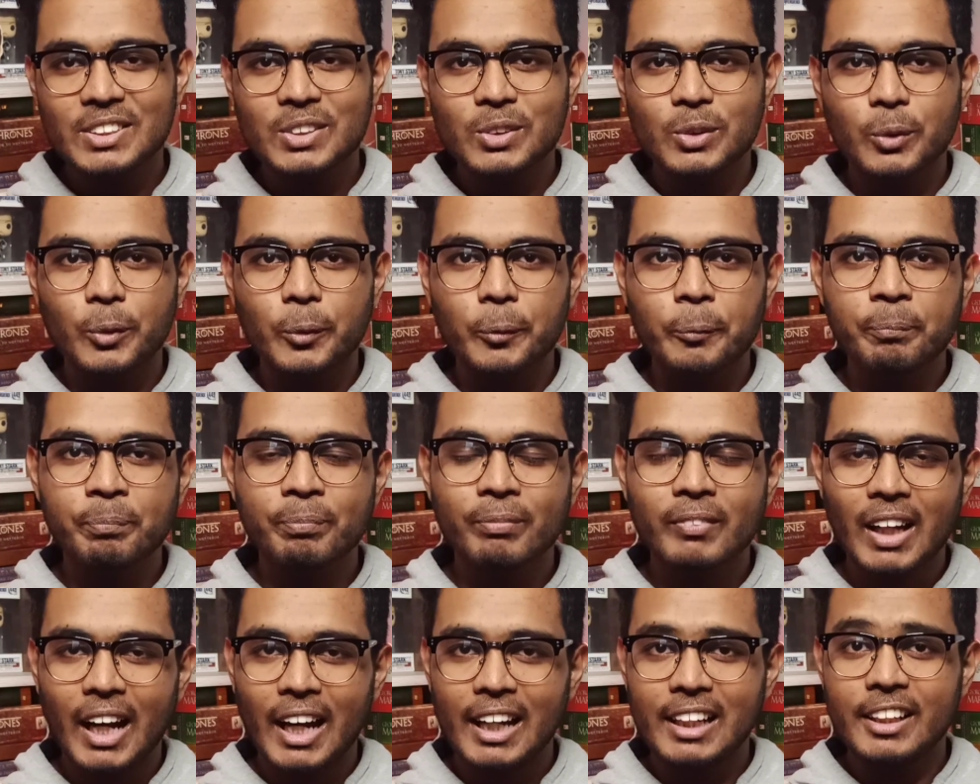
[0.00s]
So
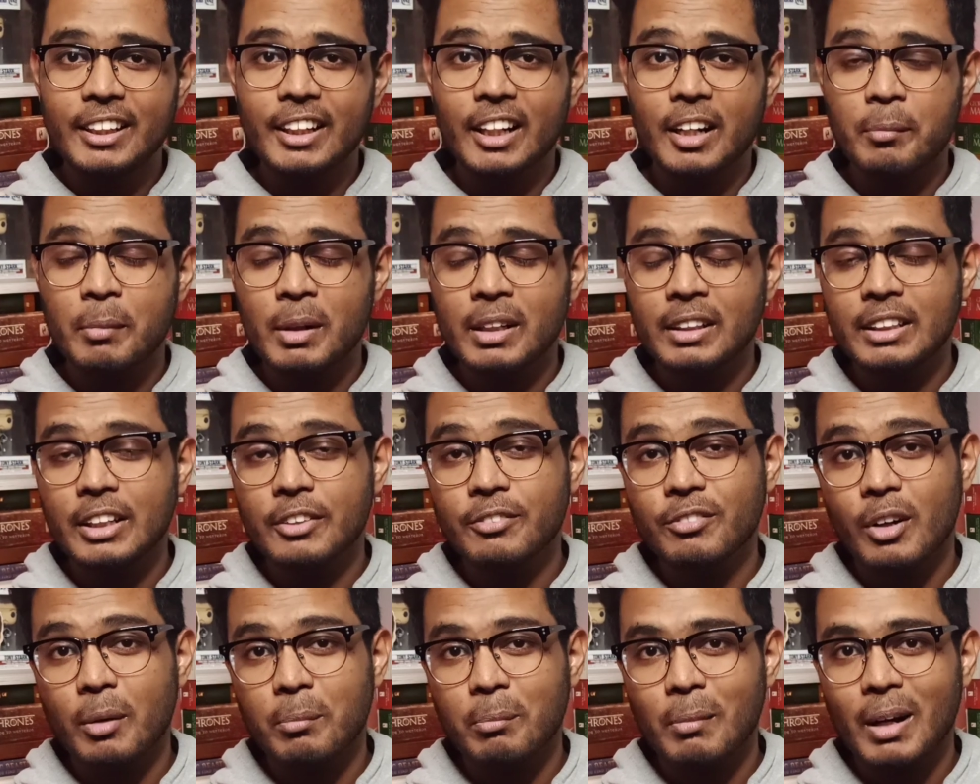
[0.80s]
highly
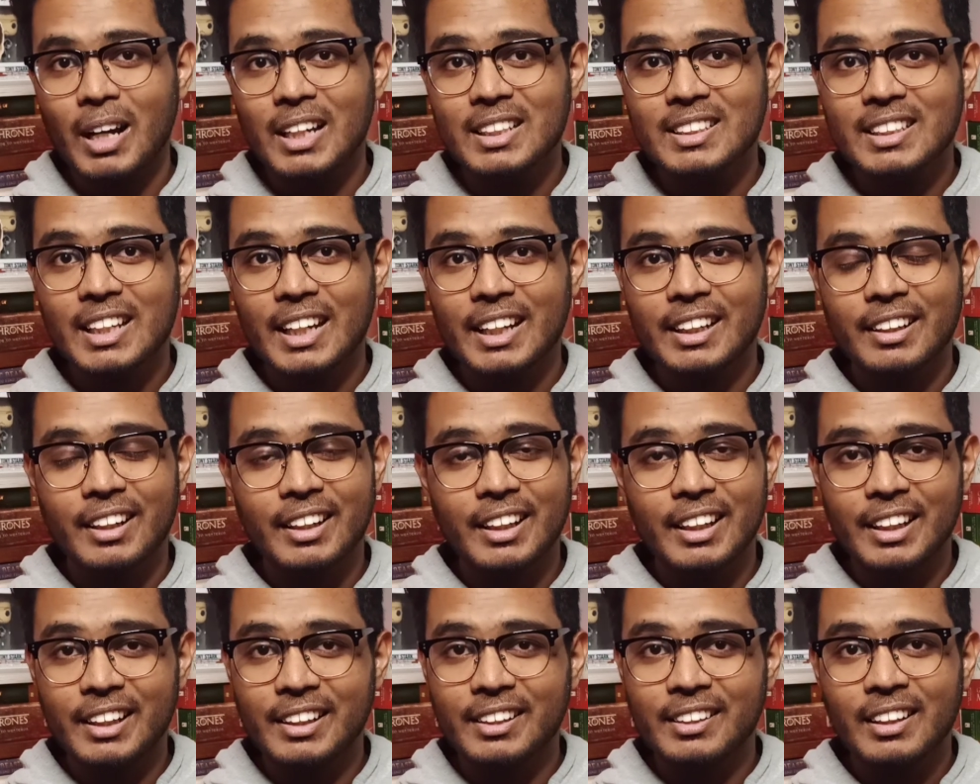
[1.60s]
recommended from my side
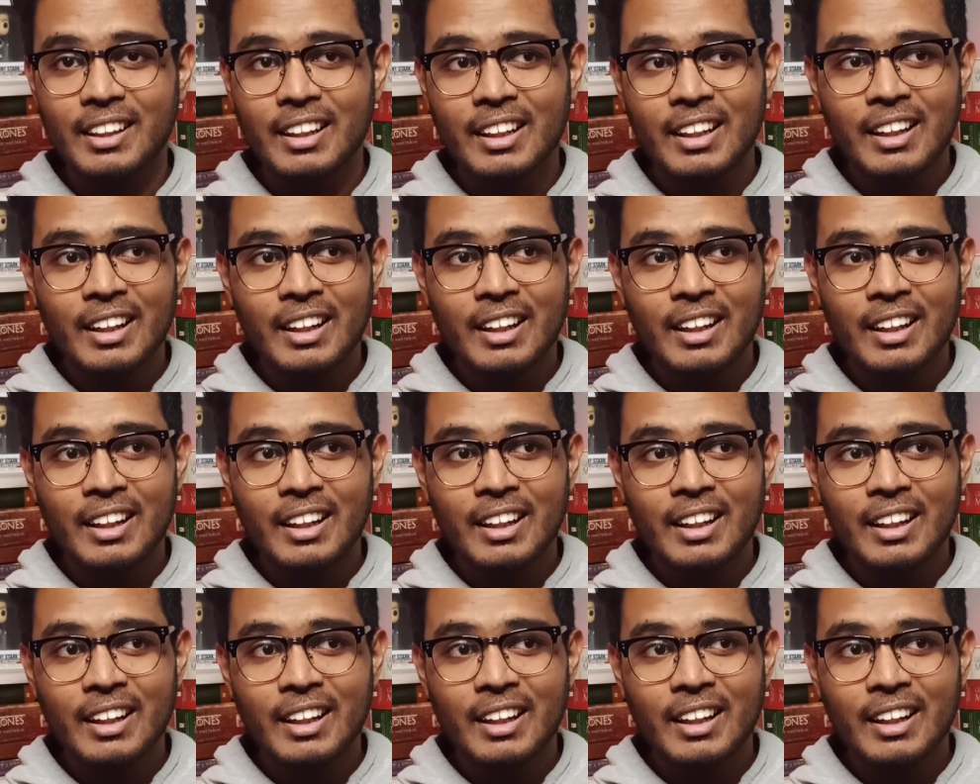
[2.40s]
again.